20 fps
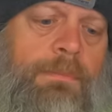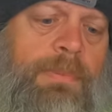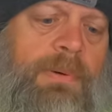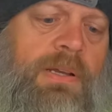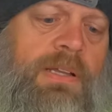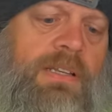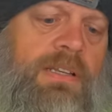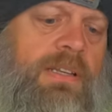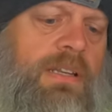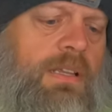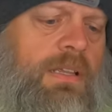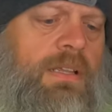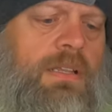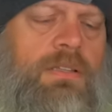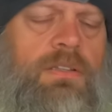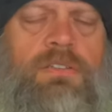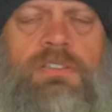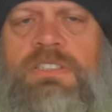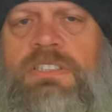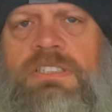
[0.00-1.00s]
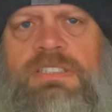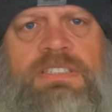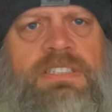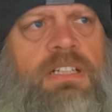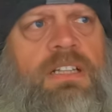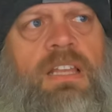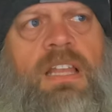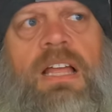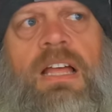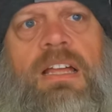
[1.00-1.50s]
but there's just a
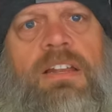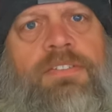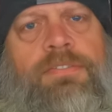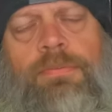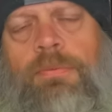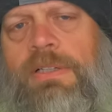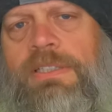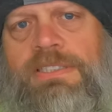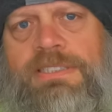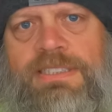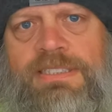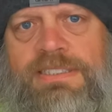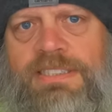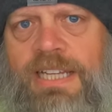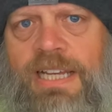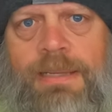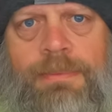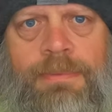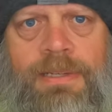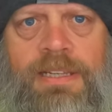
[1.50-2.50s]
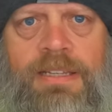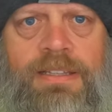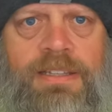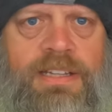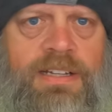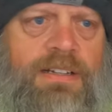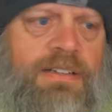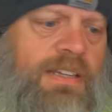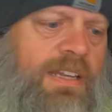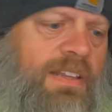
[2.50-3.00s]
lot of wasted time down there.